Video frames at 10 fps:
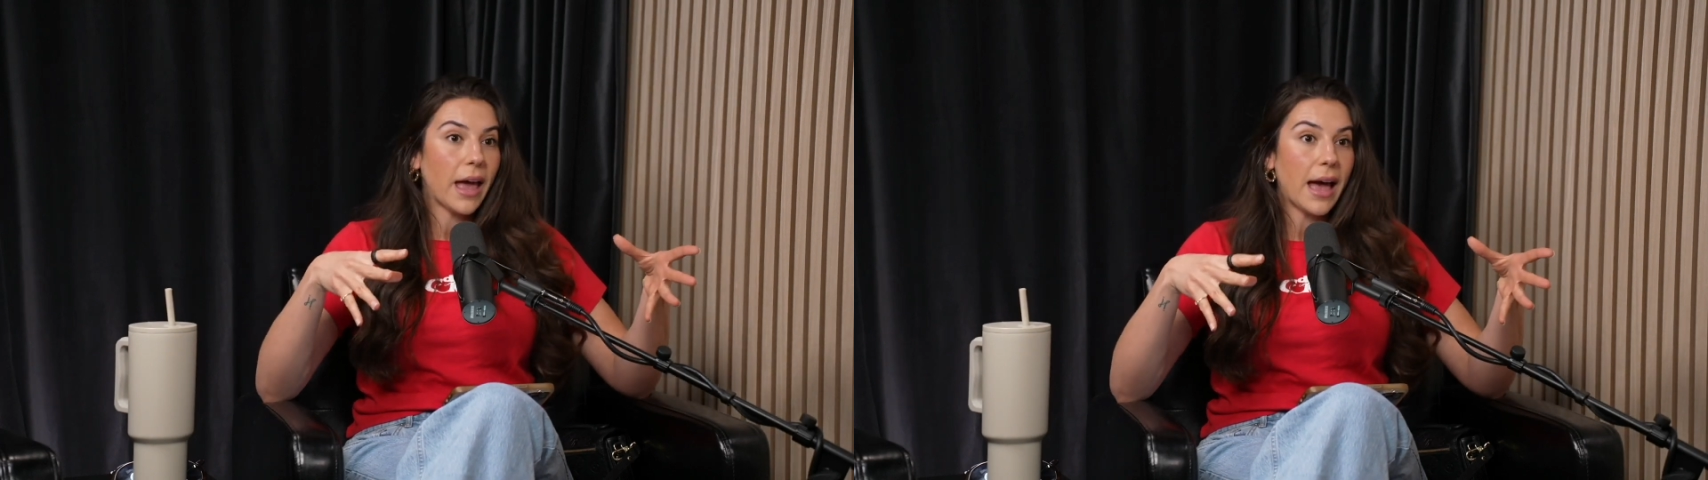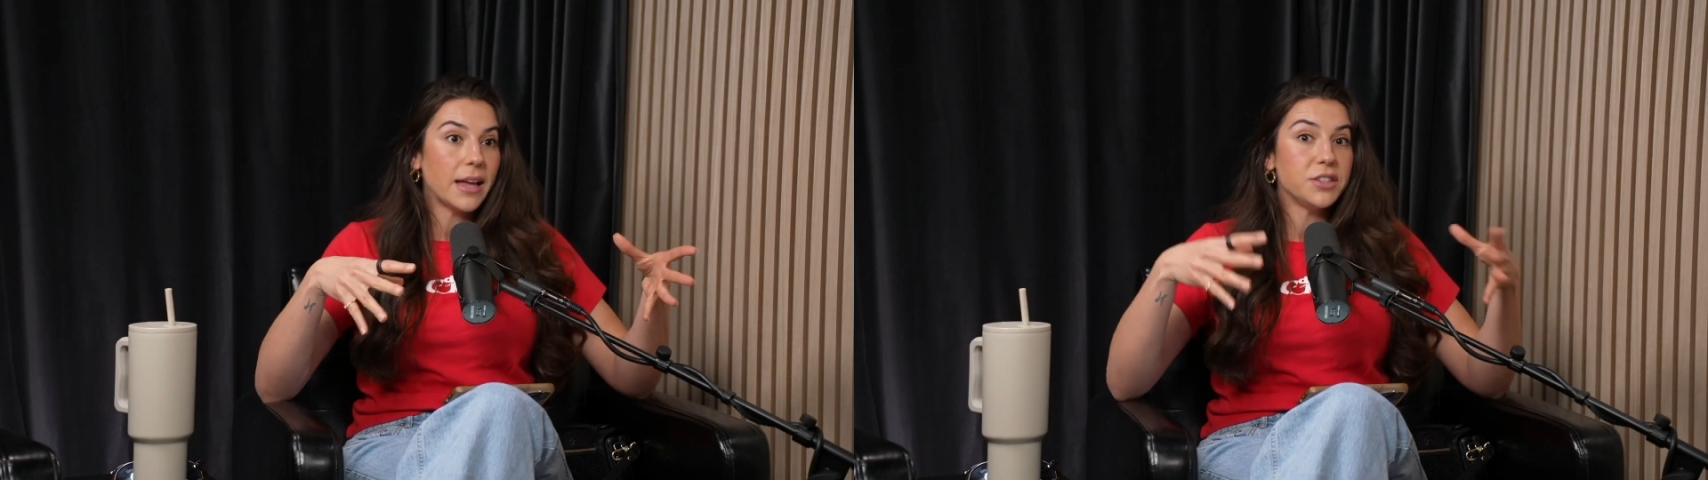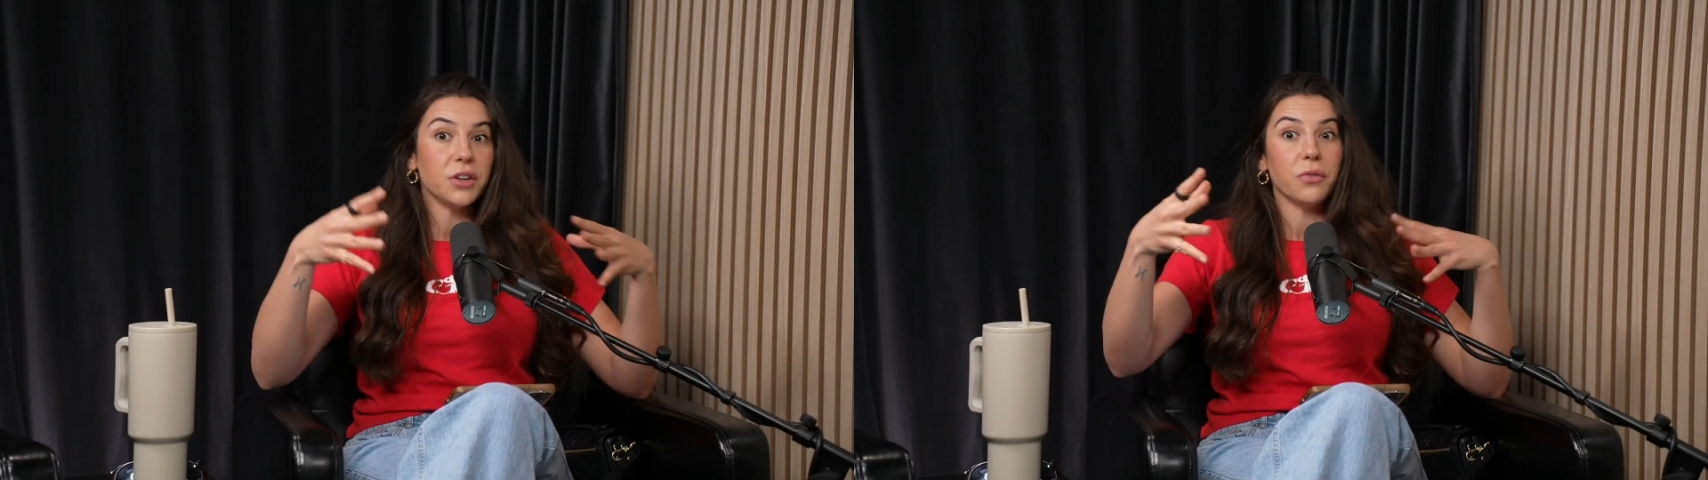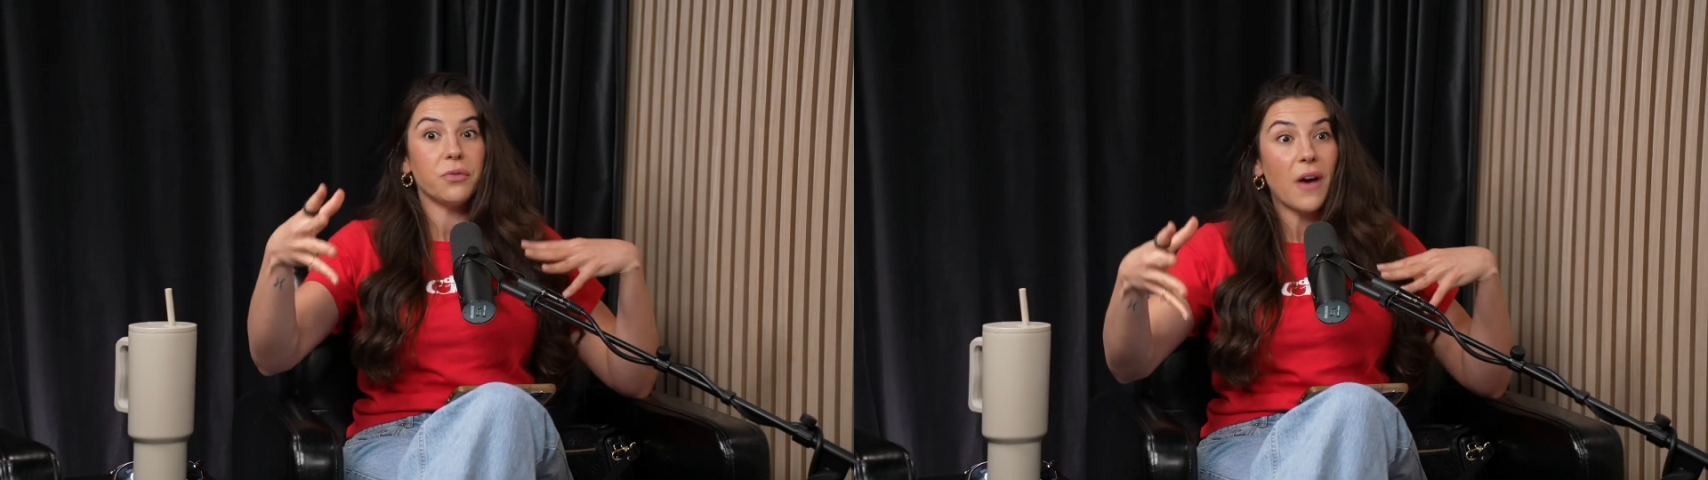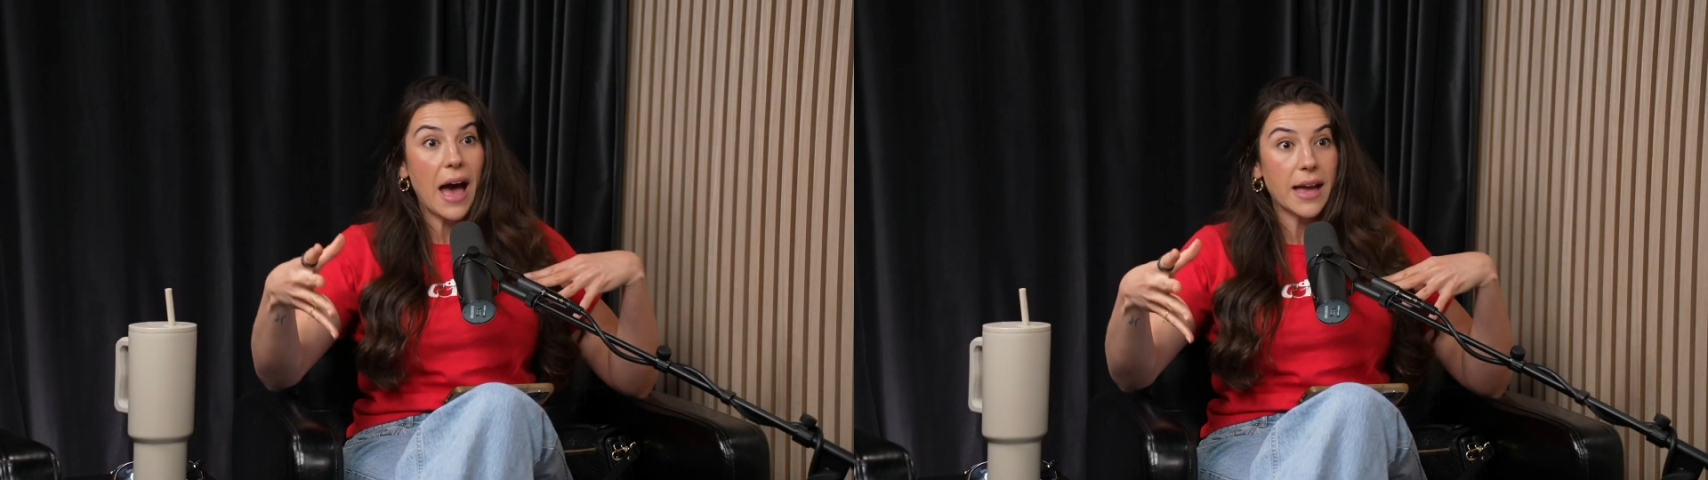had to
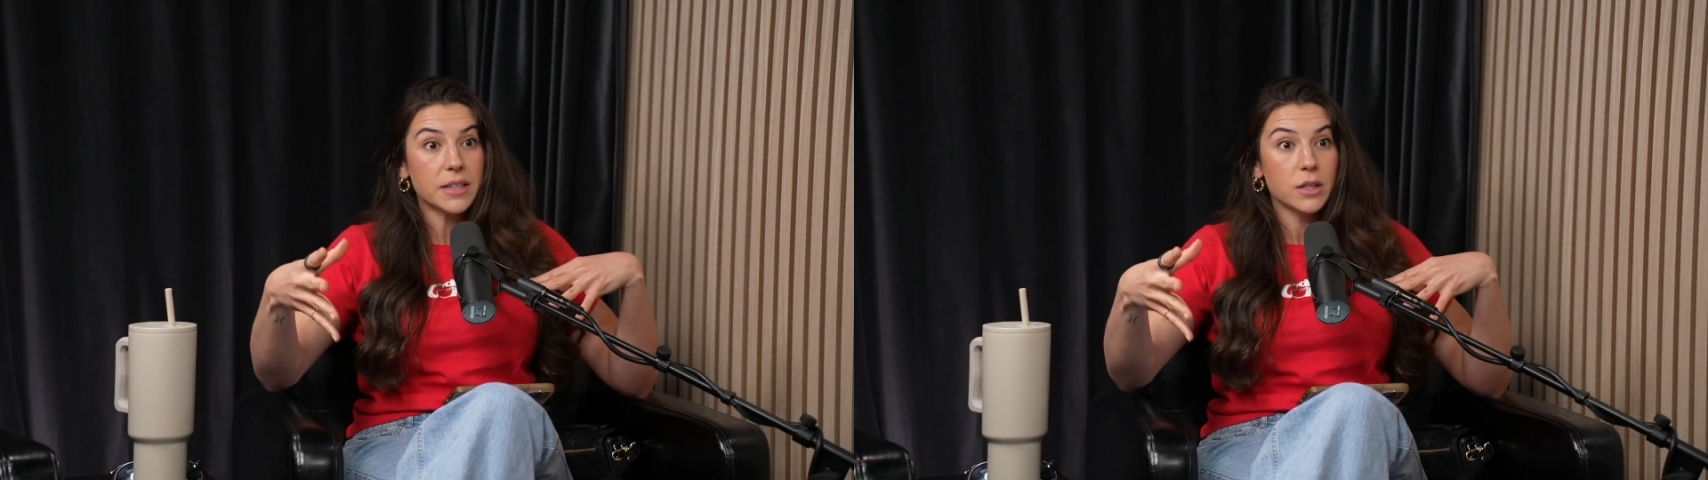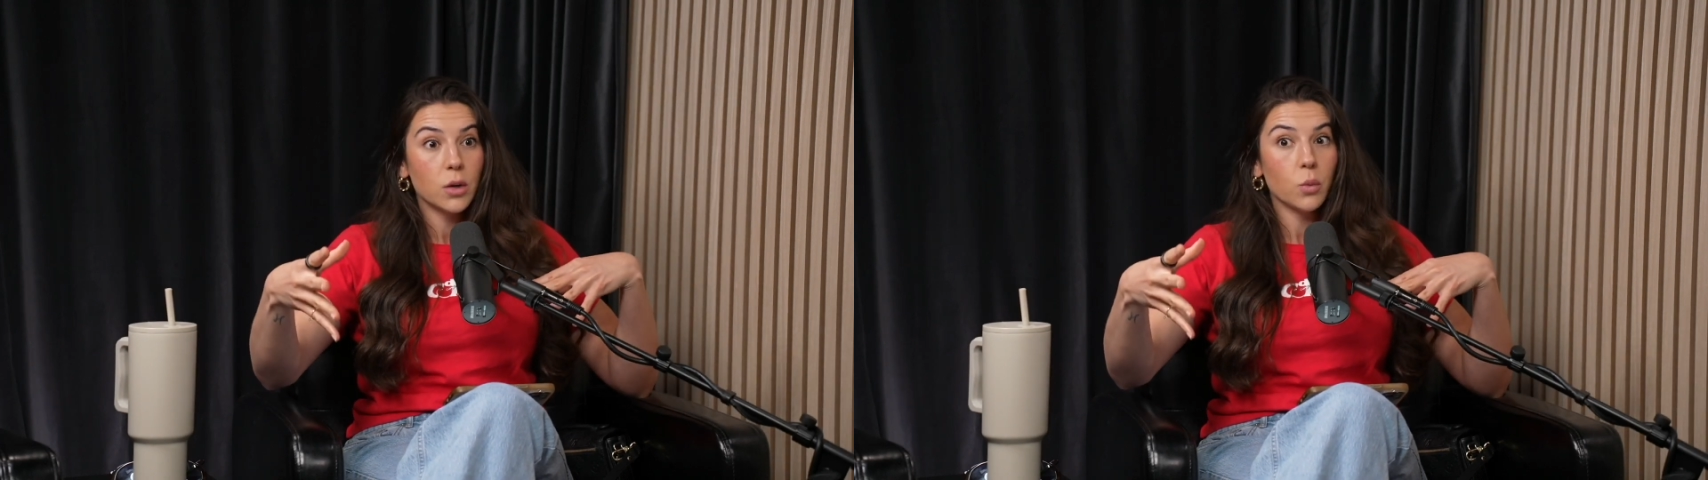fat